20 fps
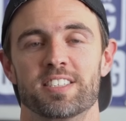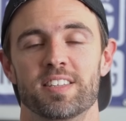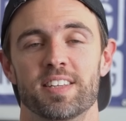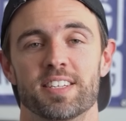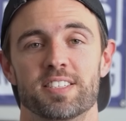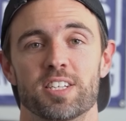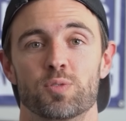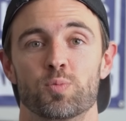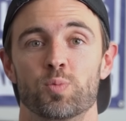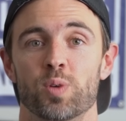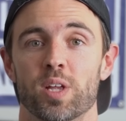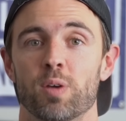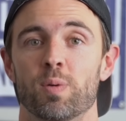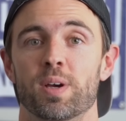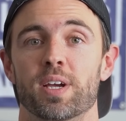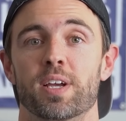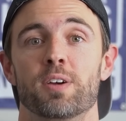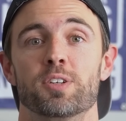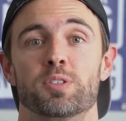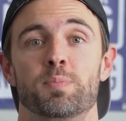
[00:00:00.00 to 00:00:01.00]
And this is really
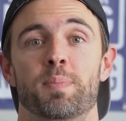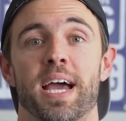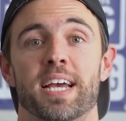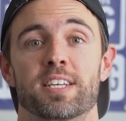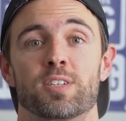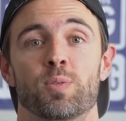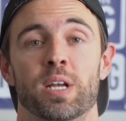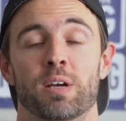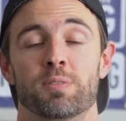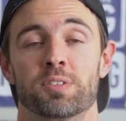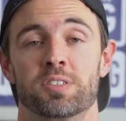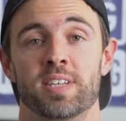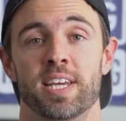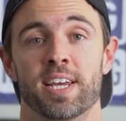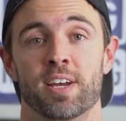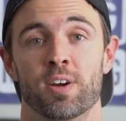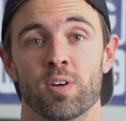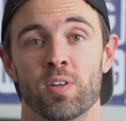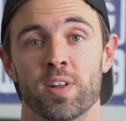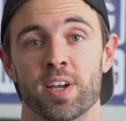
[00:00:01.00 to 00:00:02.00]
what goes back to what I was
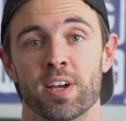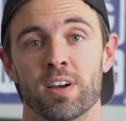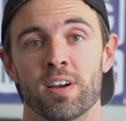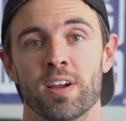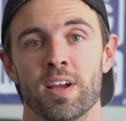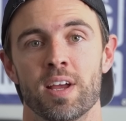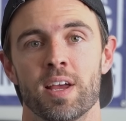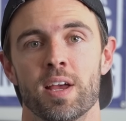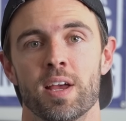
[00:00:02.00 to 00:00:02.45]
saying earlier,